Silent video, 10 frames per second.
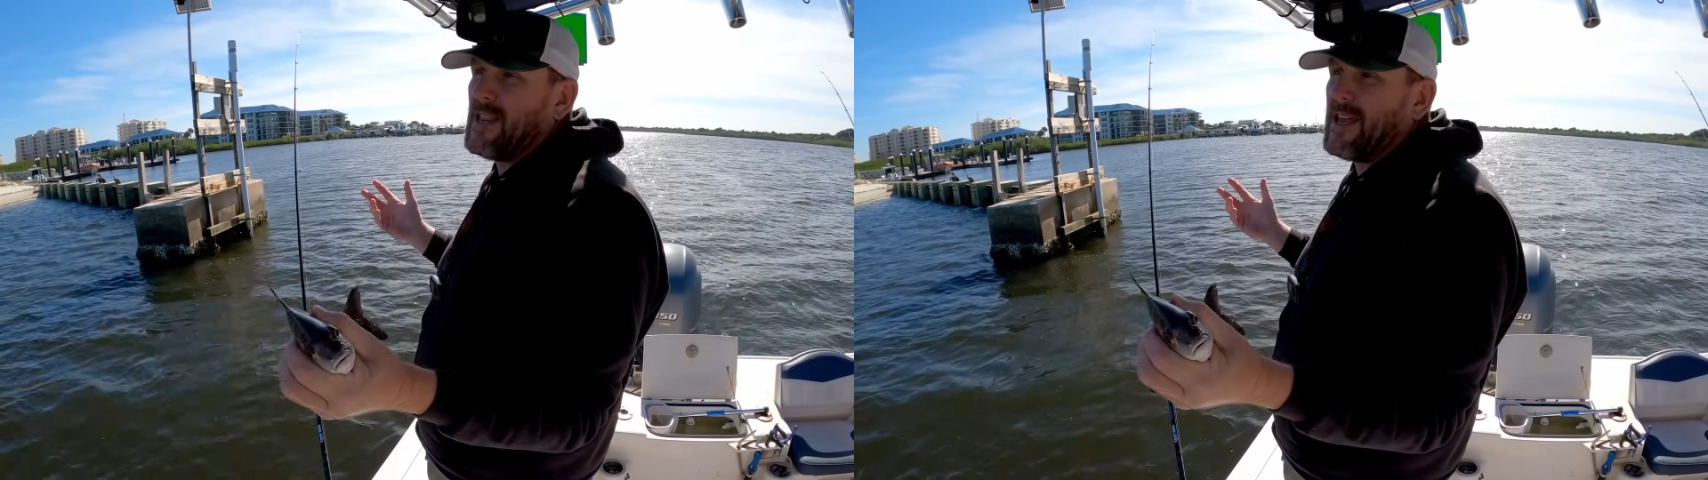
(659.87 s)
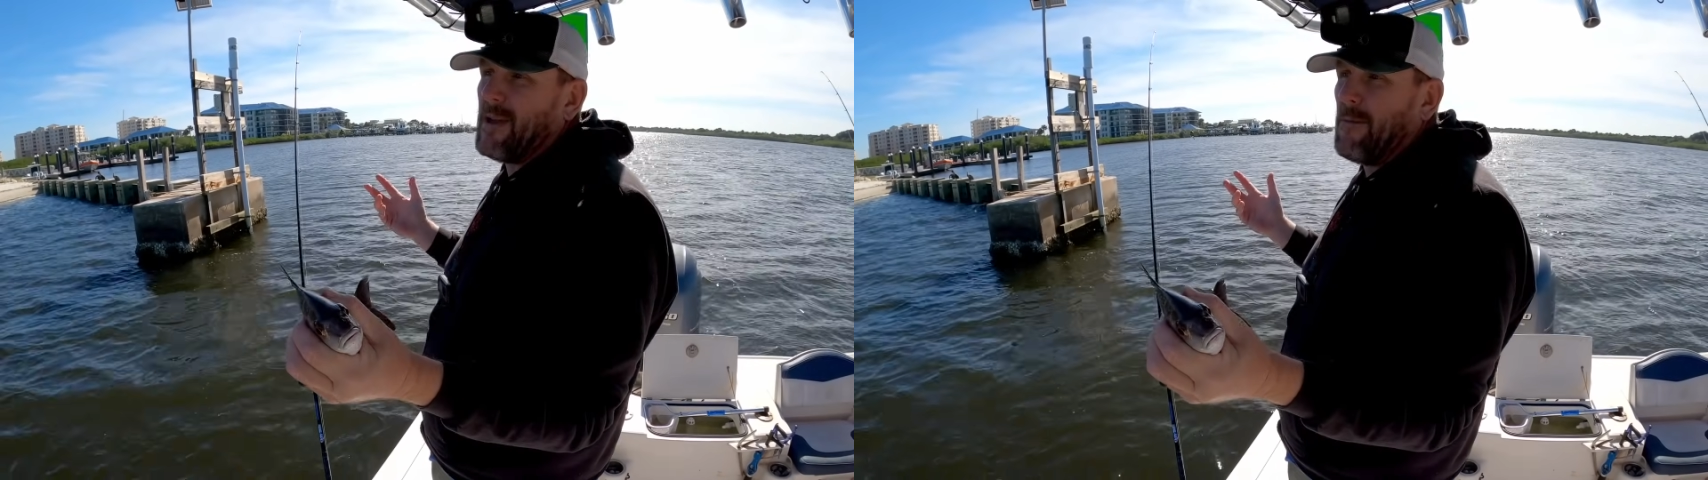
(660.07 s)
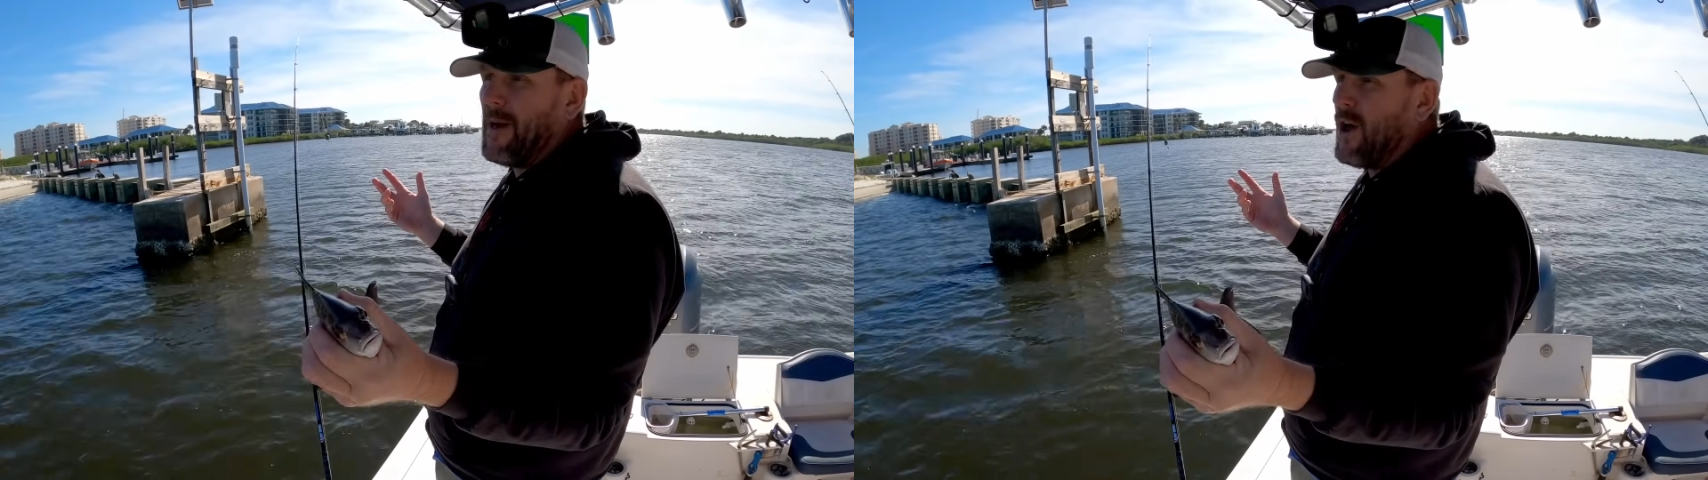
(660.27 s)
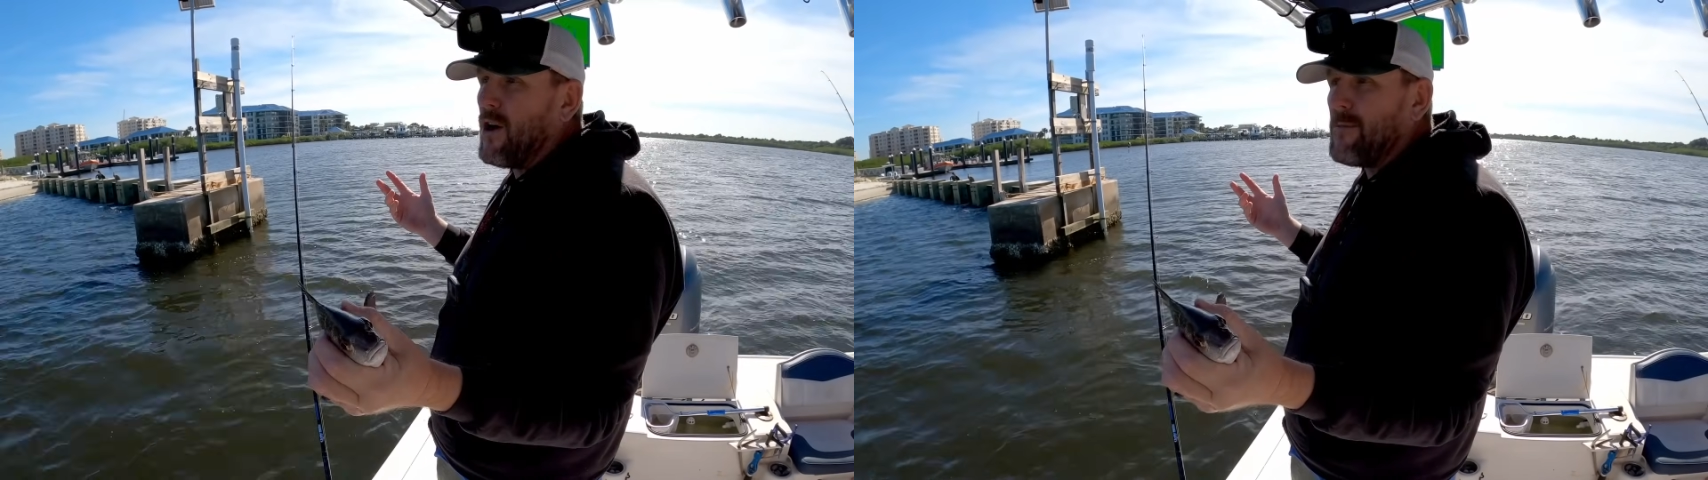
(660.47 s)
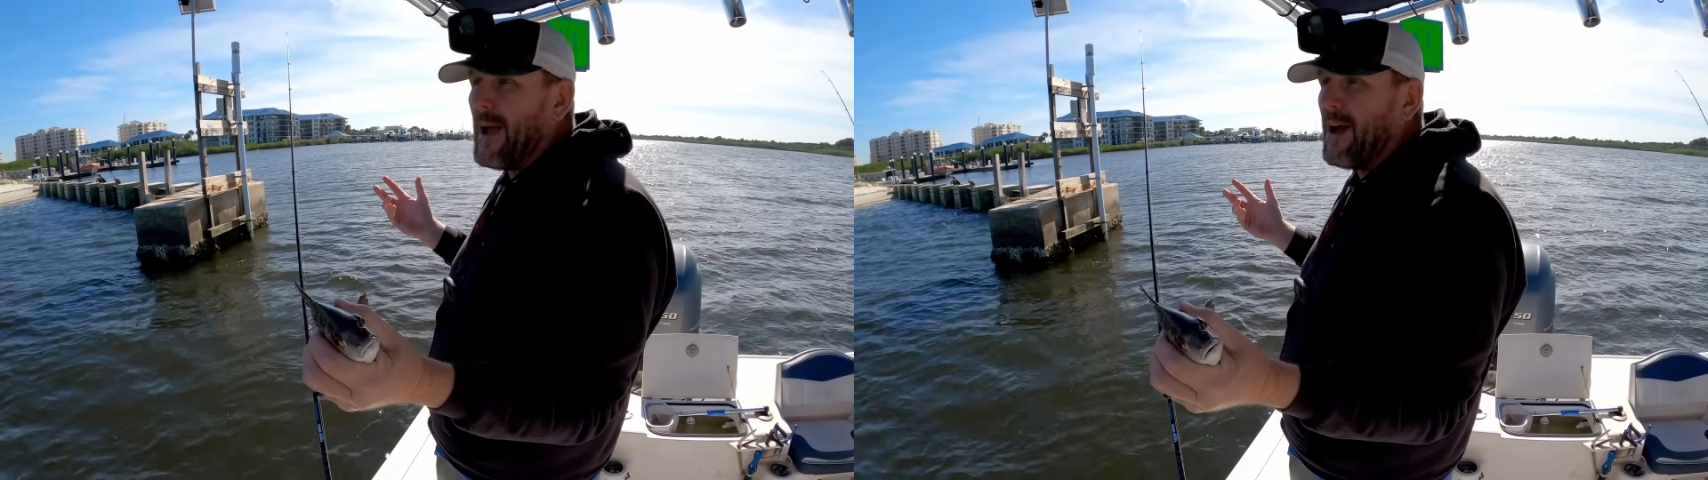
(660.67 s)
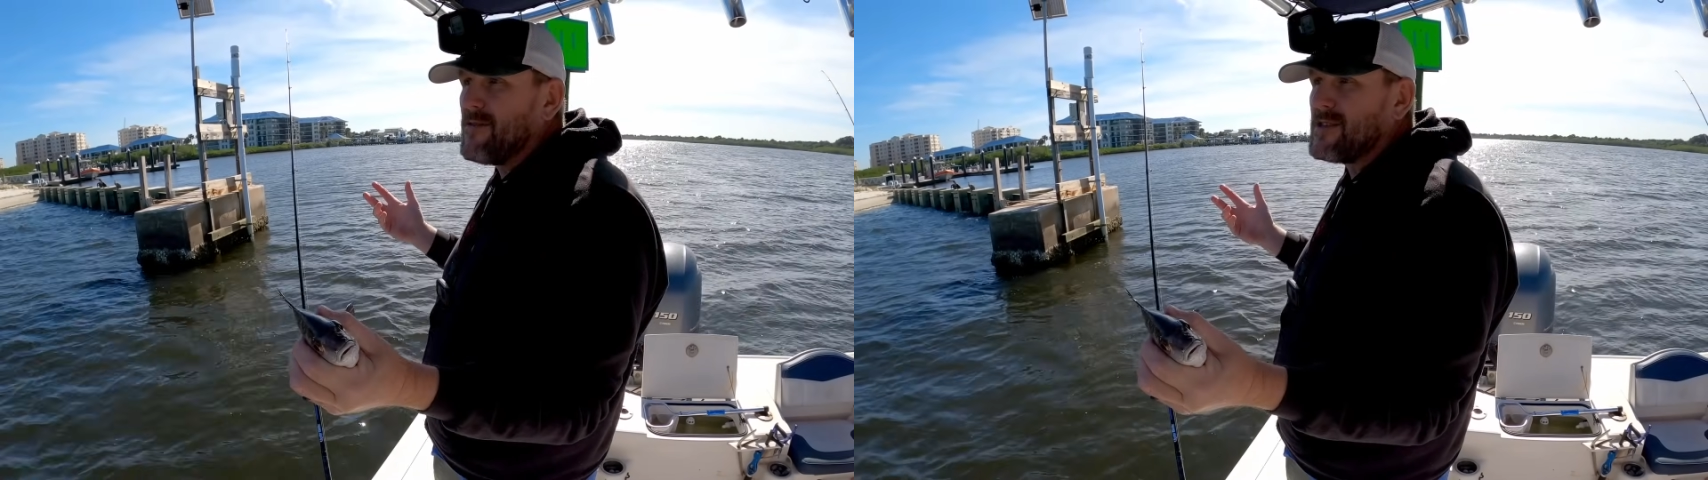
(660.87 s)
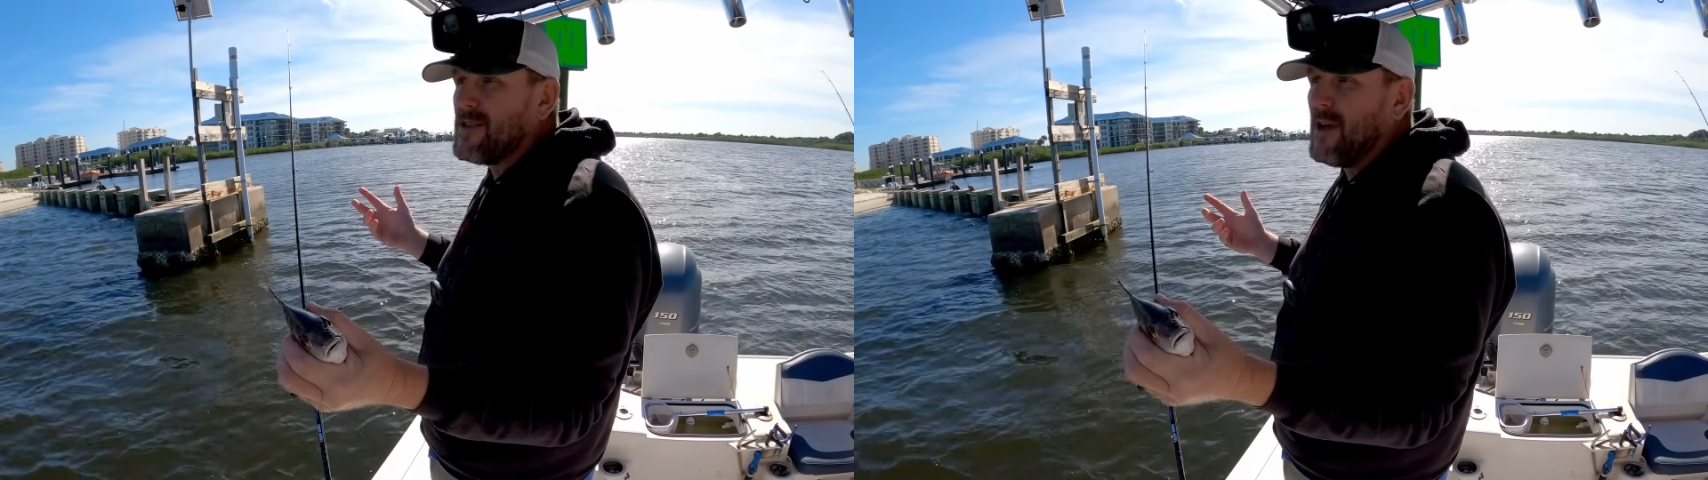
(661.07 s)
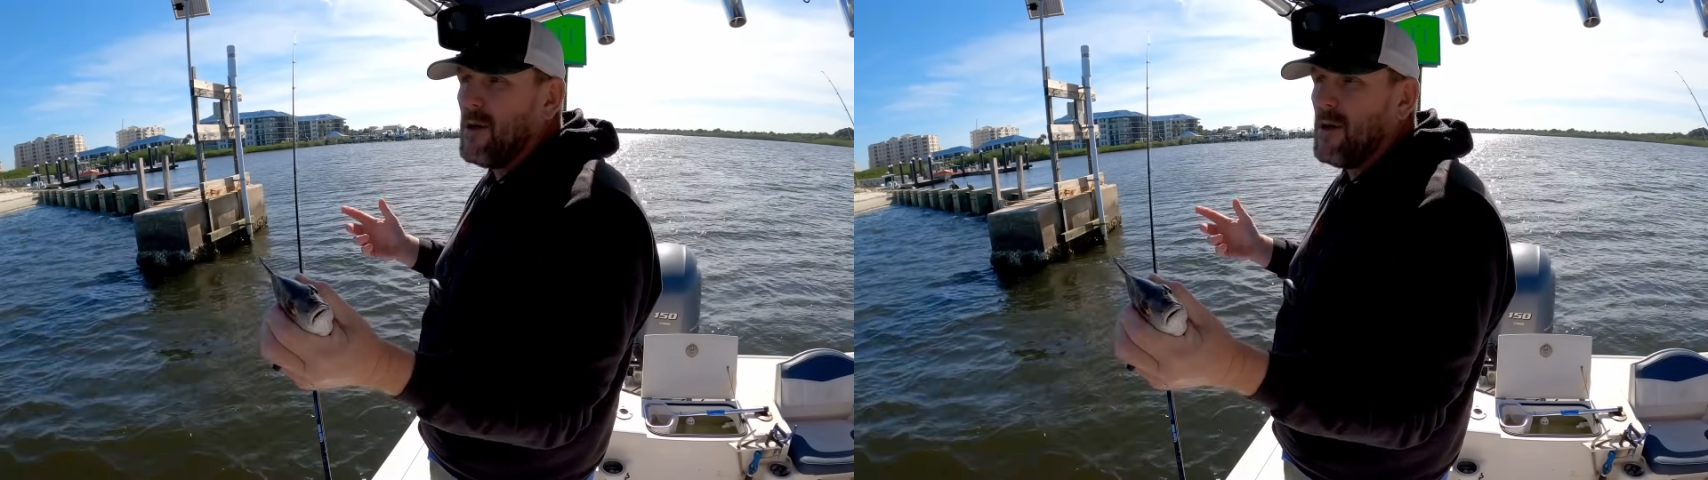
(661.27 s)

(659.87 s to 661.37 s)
like about 100 pounds,